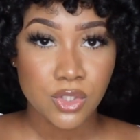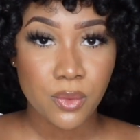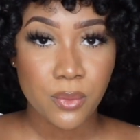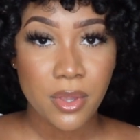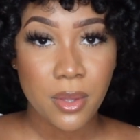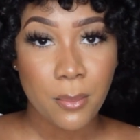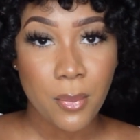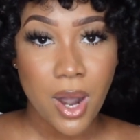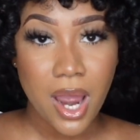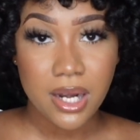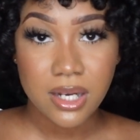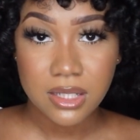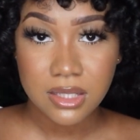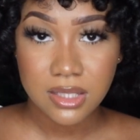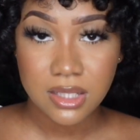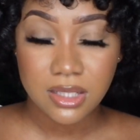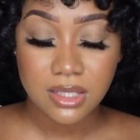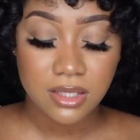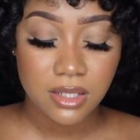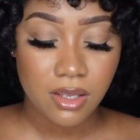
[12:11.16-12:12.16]
So in the product
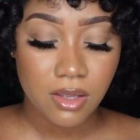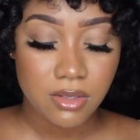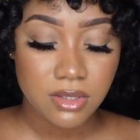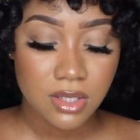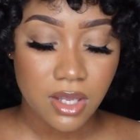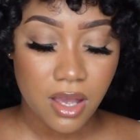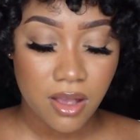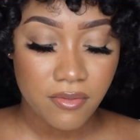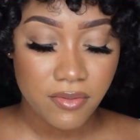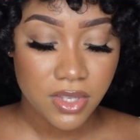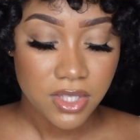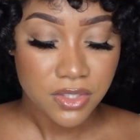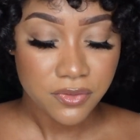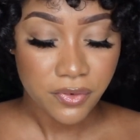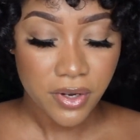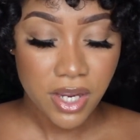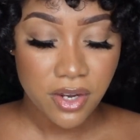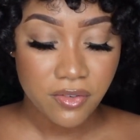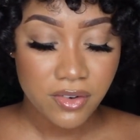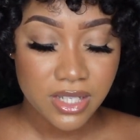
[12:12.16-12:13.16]
details of this
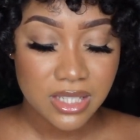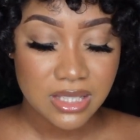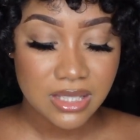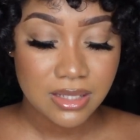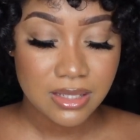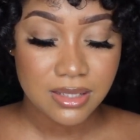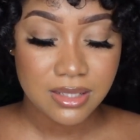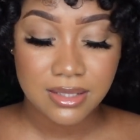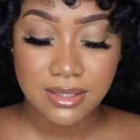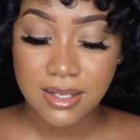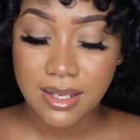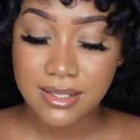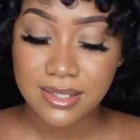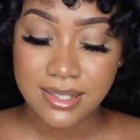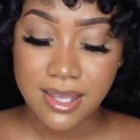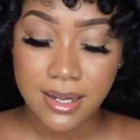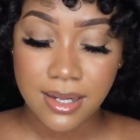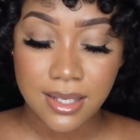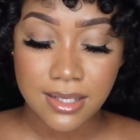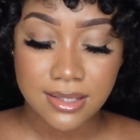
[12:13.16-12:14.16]
fragrance, it says
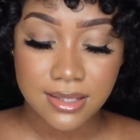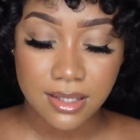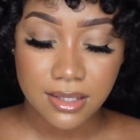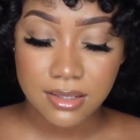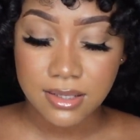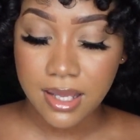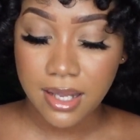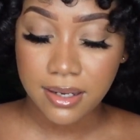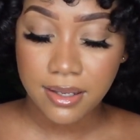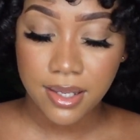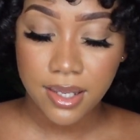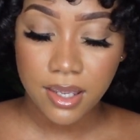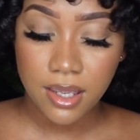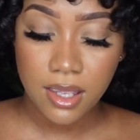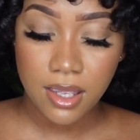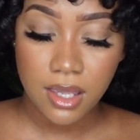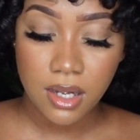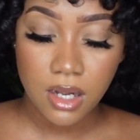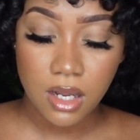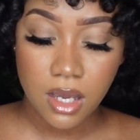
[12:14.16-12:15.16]
that it's a
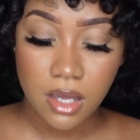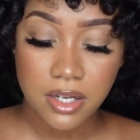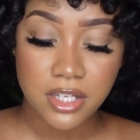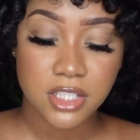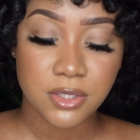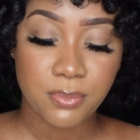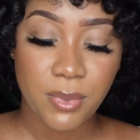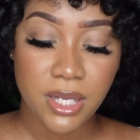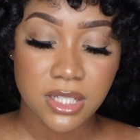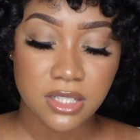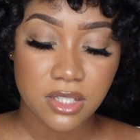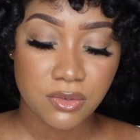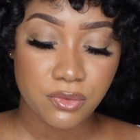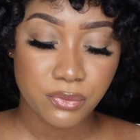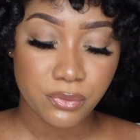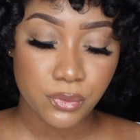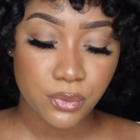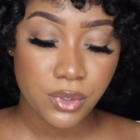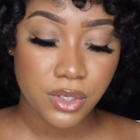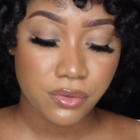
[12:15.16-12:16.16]
delicate and unexpected
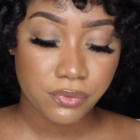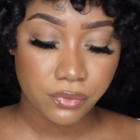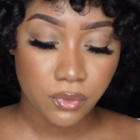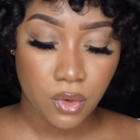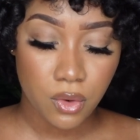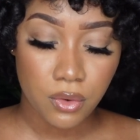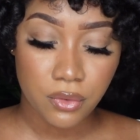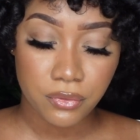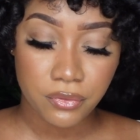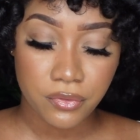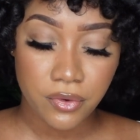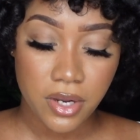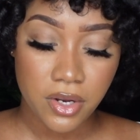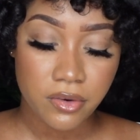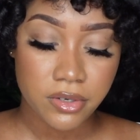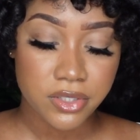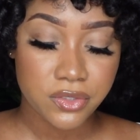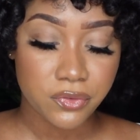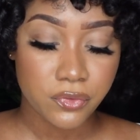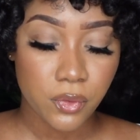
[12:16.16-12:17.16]
fruity floral
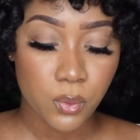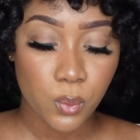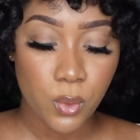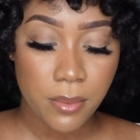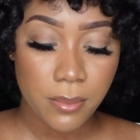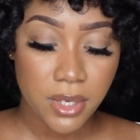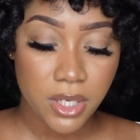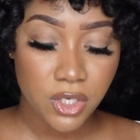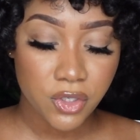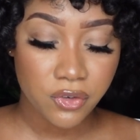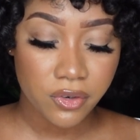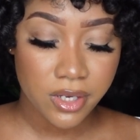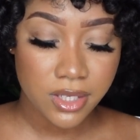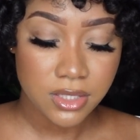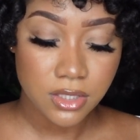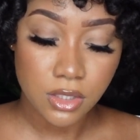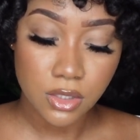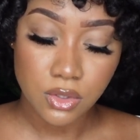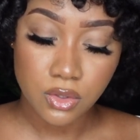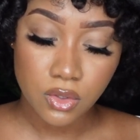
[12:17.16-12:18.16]
fragrance for women,
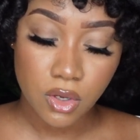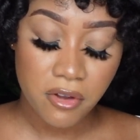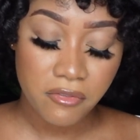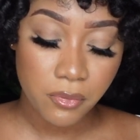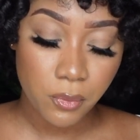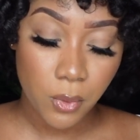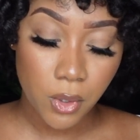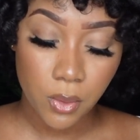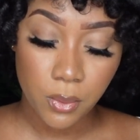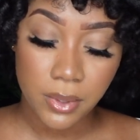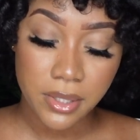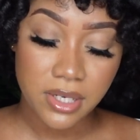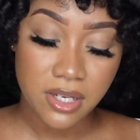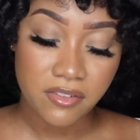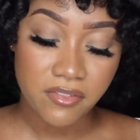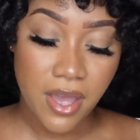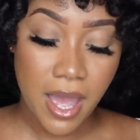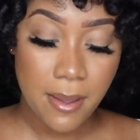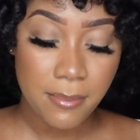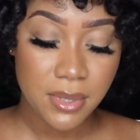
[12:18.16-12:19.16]
creates a soft whirlwind
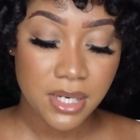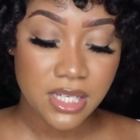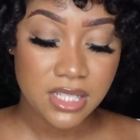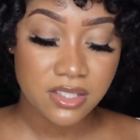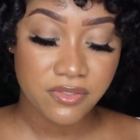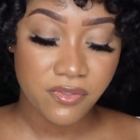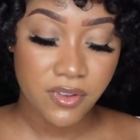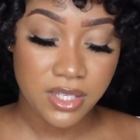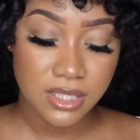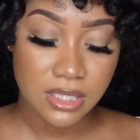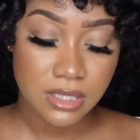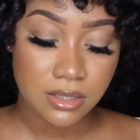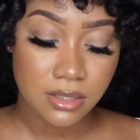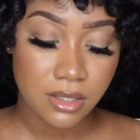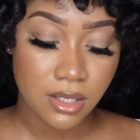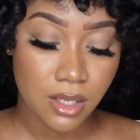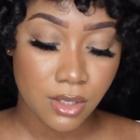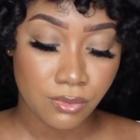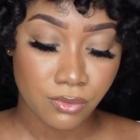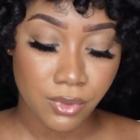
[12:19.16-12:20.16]
of happiness,
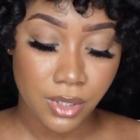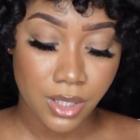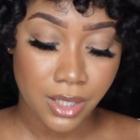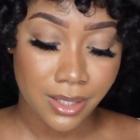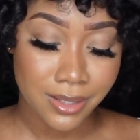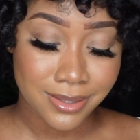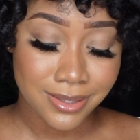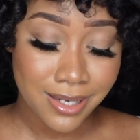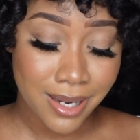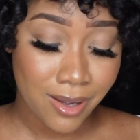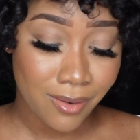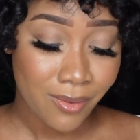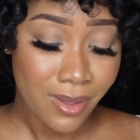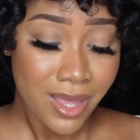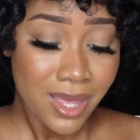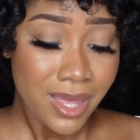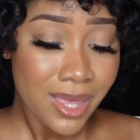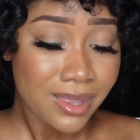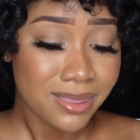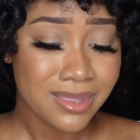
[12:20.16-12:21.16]
fantasy, and radiance. Now,
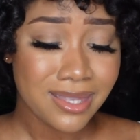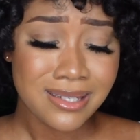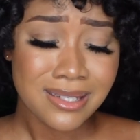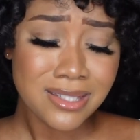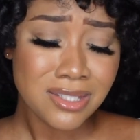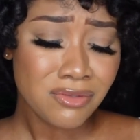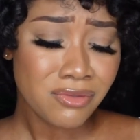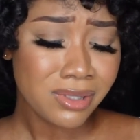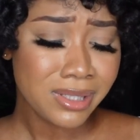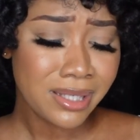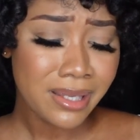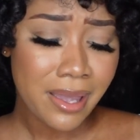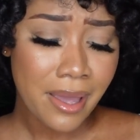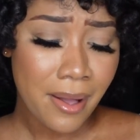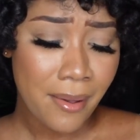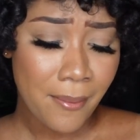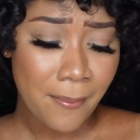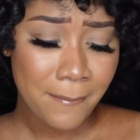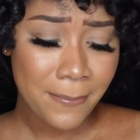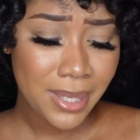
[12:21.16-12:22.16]
that doesn't really
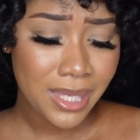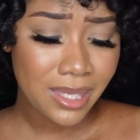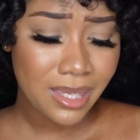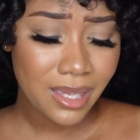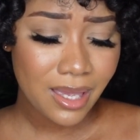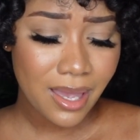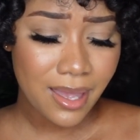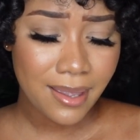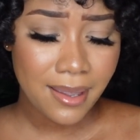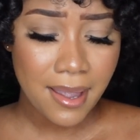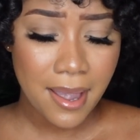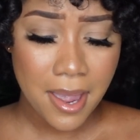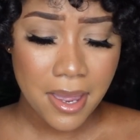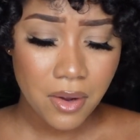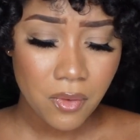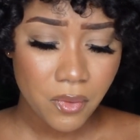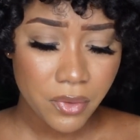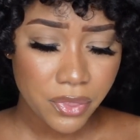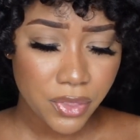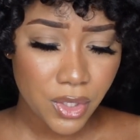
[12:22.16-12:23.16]
help me. I kind
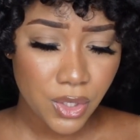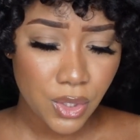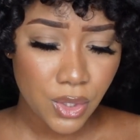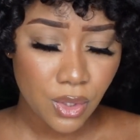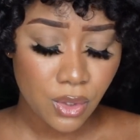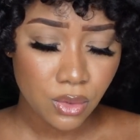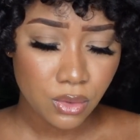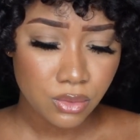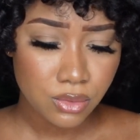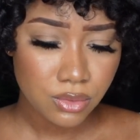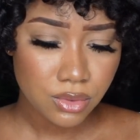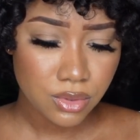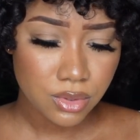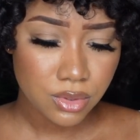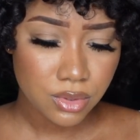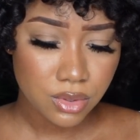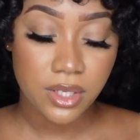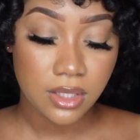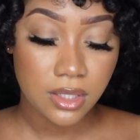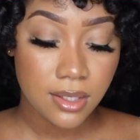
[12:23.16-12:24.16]
of want the
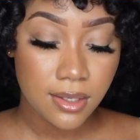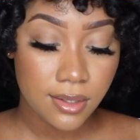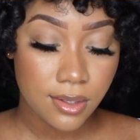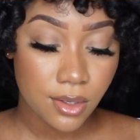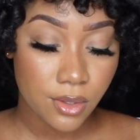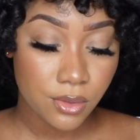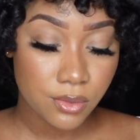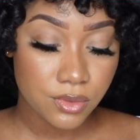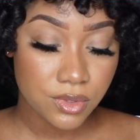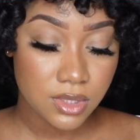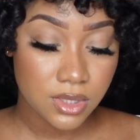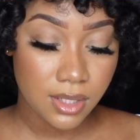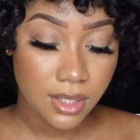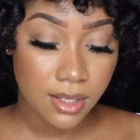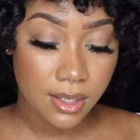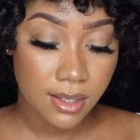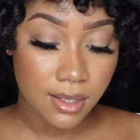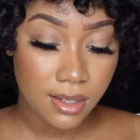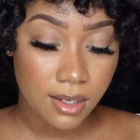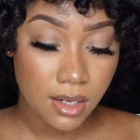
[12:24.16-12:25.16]
notes. The key notes
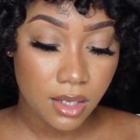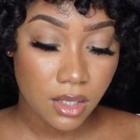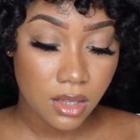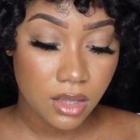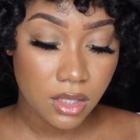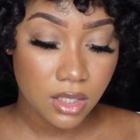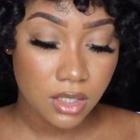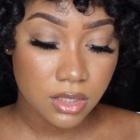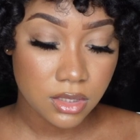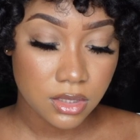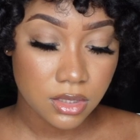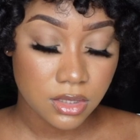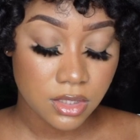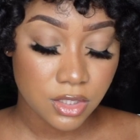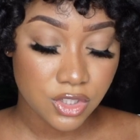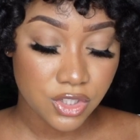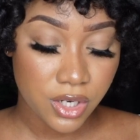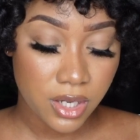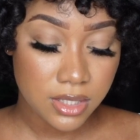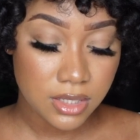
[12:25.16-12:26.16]
in this
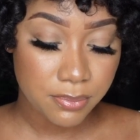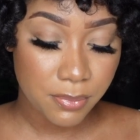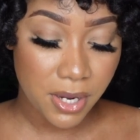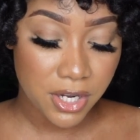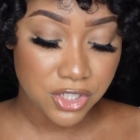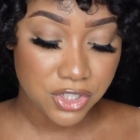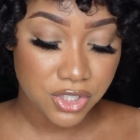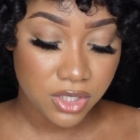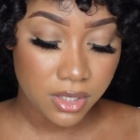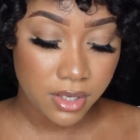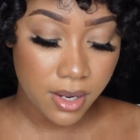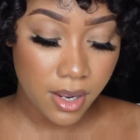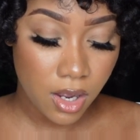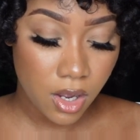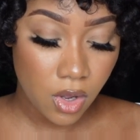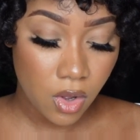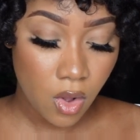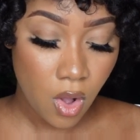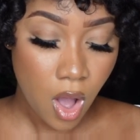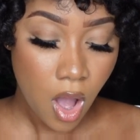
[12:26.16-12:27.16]
Chance by
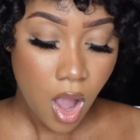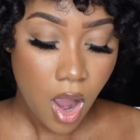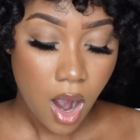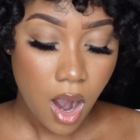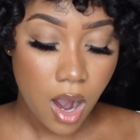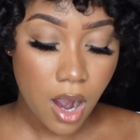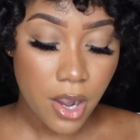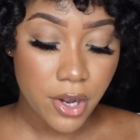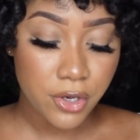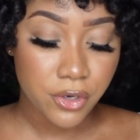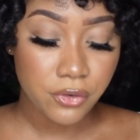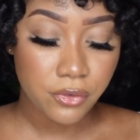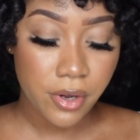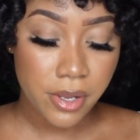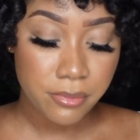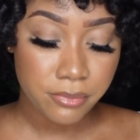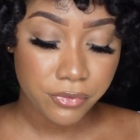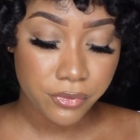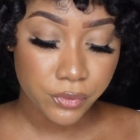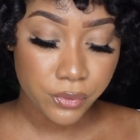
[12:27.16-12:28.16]
Chanel are
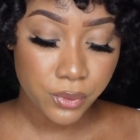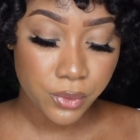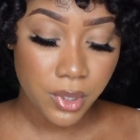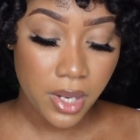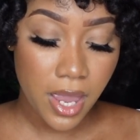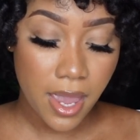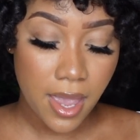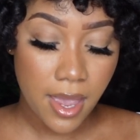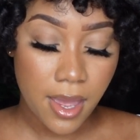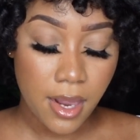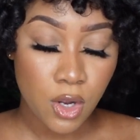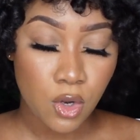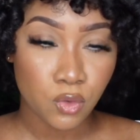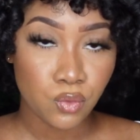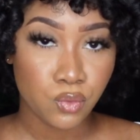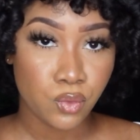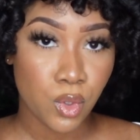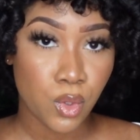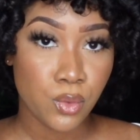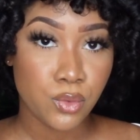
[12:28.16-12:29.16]
grapefruit
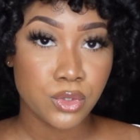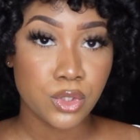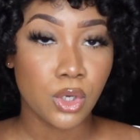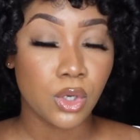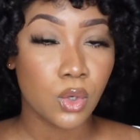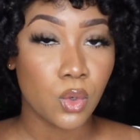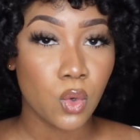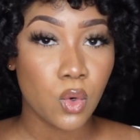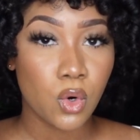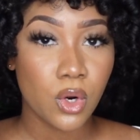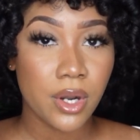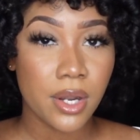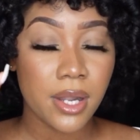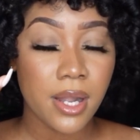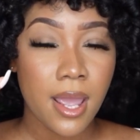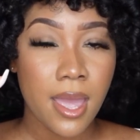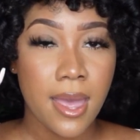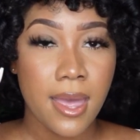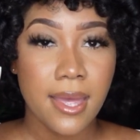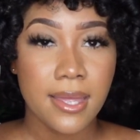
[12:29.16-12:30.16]
and rose accord.
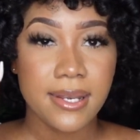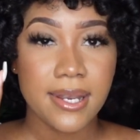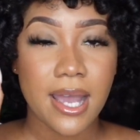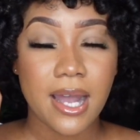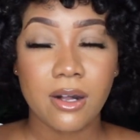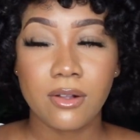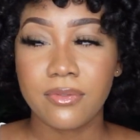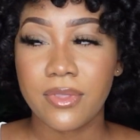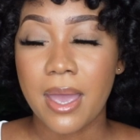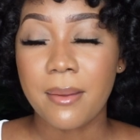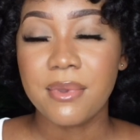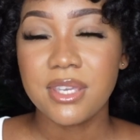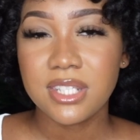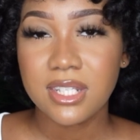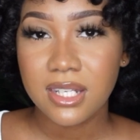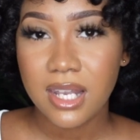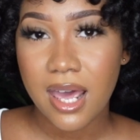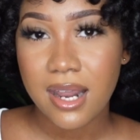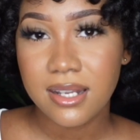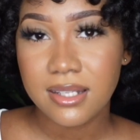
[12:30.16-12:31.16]
Now, that makes
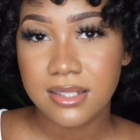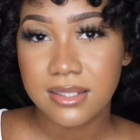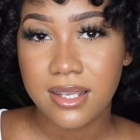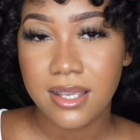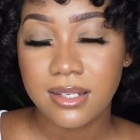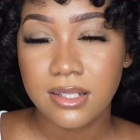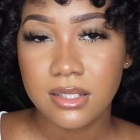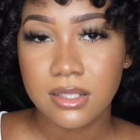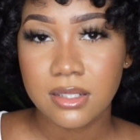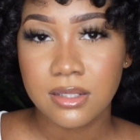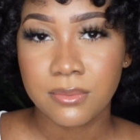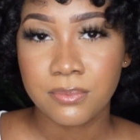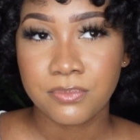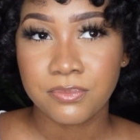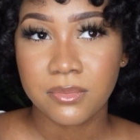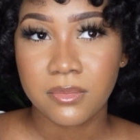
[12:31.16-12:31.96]
a lot of sense.